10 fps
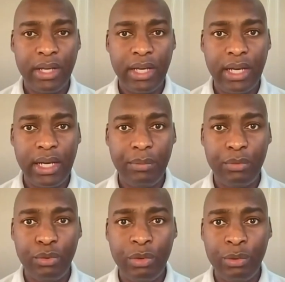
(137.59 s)

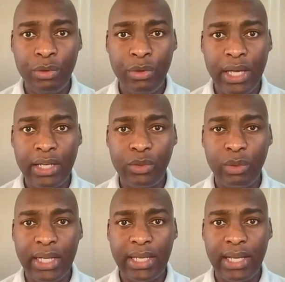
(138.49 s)
You heard
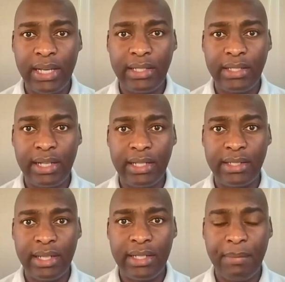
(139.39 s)
what Helen Zille
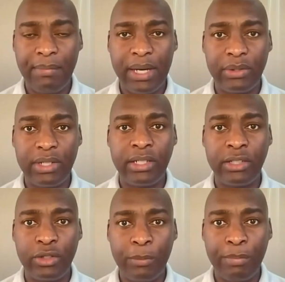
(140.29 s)
said about it
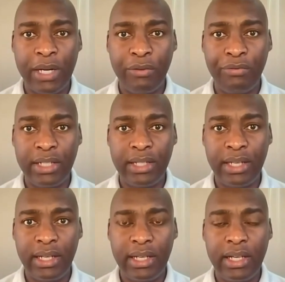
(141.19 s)
is not part of the
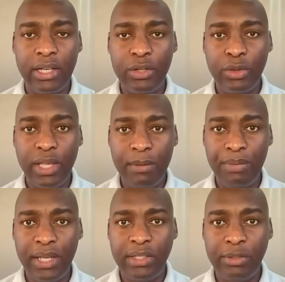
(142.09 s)
deal to
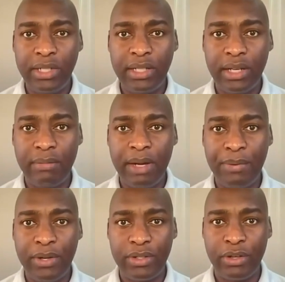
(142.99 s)
impeach Mr.
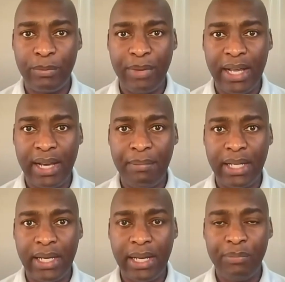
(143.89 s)
Ramaphosa on
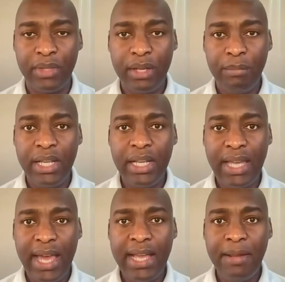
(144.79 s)
Phala,
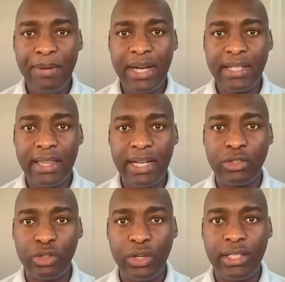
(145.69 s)
meaning any party that
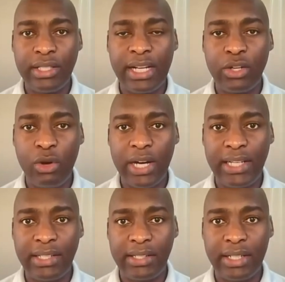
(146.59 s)
joins that
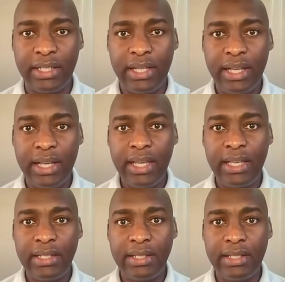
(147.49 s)
coalition
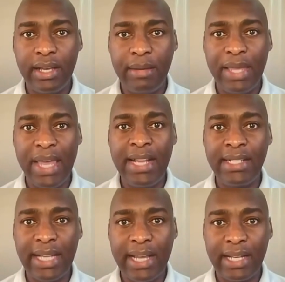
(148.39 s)
is
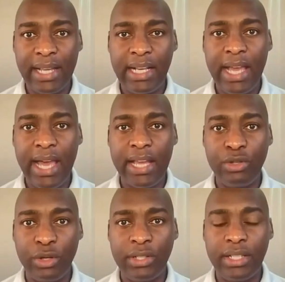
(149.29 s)
indirectly
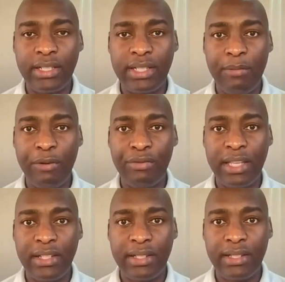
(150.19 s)
endorsing some of
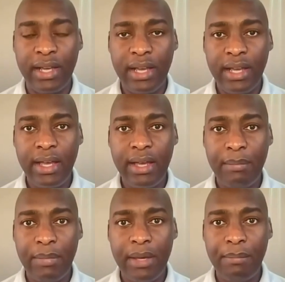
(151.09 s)
these
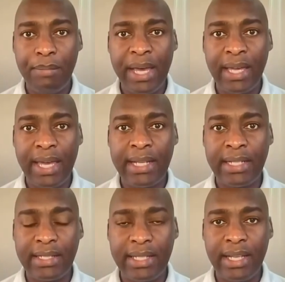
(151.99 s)

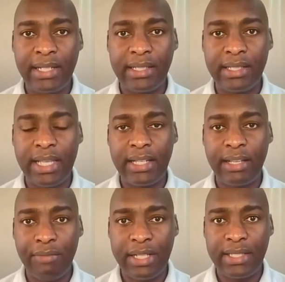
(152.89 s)
back-ended deals that
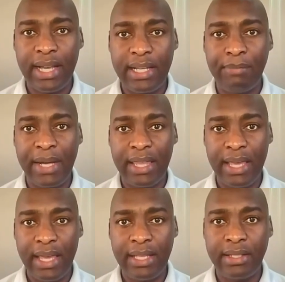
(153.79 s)
have been signed by the
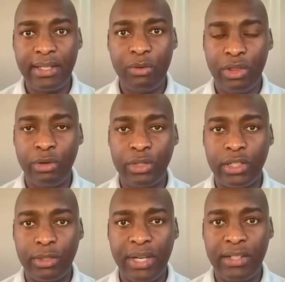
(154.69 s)
ANC with those
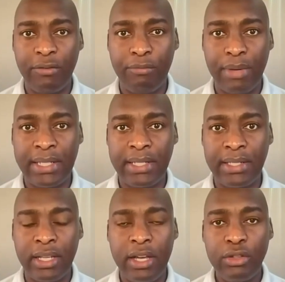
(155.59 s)
respective
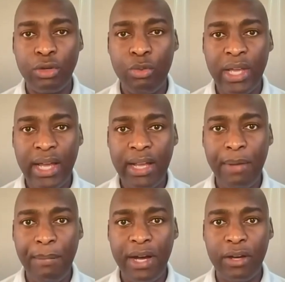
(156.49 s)
parties. So we can't
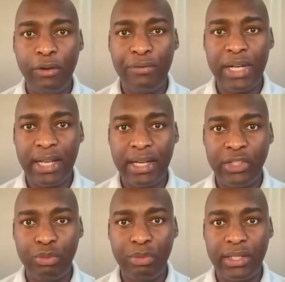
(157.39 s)
be part of an
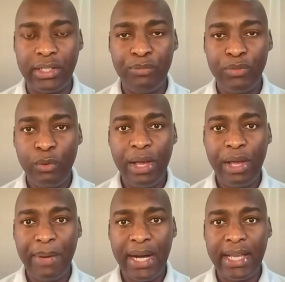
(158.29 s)
arrangement
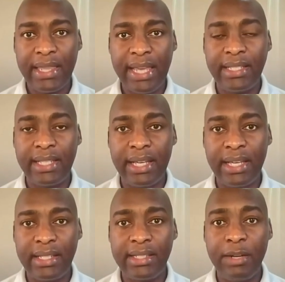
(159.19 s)
whereby there is
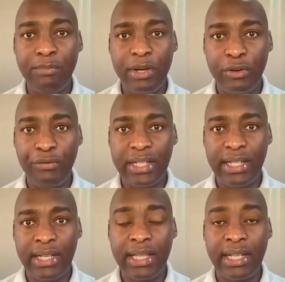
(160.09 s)
a Statement of
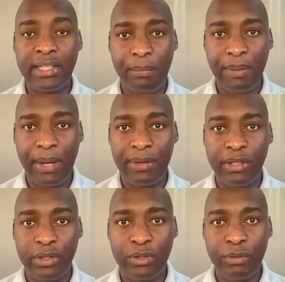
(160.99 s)
Intent that is a
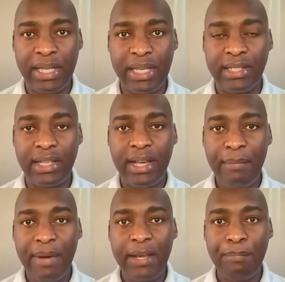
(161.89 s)
public document,
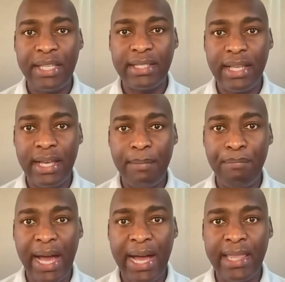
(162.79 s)
but
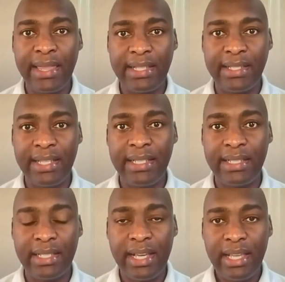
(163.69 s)
behind the
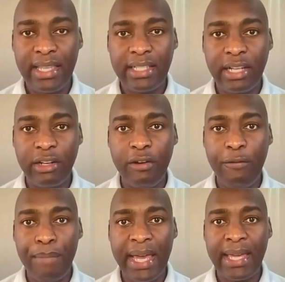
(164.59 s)
scenes, there's a lot
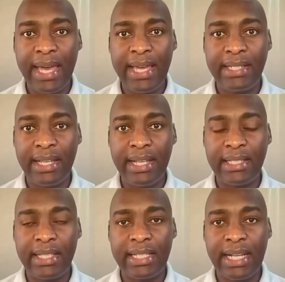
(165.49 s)
of back-end
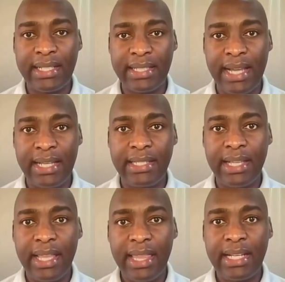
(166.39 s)
deals that are signed
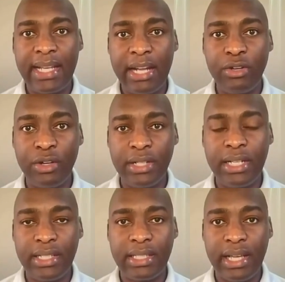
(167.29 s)
that are not
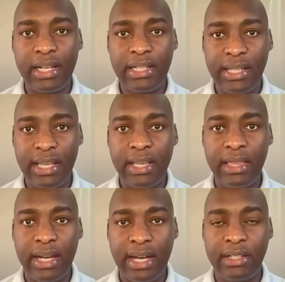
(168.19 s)
necessarily taking
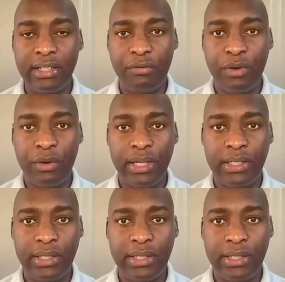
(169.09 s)
the country forward.